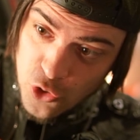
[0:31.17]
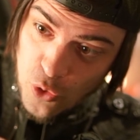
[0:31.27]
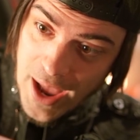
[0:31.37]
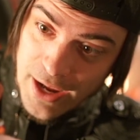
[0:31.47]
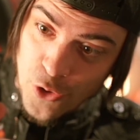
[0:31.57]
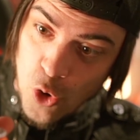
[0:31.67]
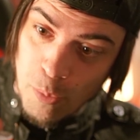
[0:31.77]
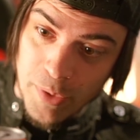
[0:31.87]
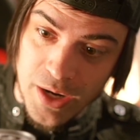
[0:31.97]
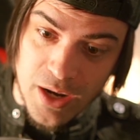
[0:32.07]
Crack it
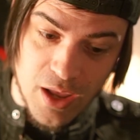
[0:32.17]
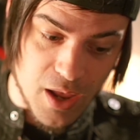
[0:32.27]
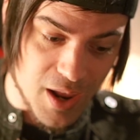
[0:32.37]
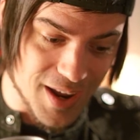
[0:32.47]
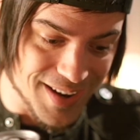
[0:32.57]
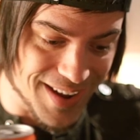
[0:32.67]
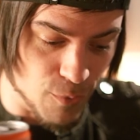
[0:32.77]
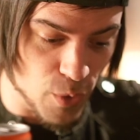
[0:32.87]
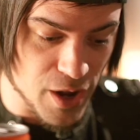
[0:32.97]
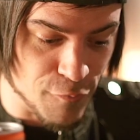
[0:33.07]
open.
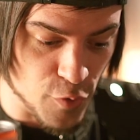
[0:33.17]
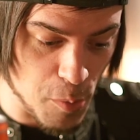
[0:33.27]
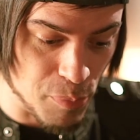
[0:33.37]
Get ready for the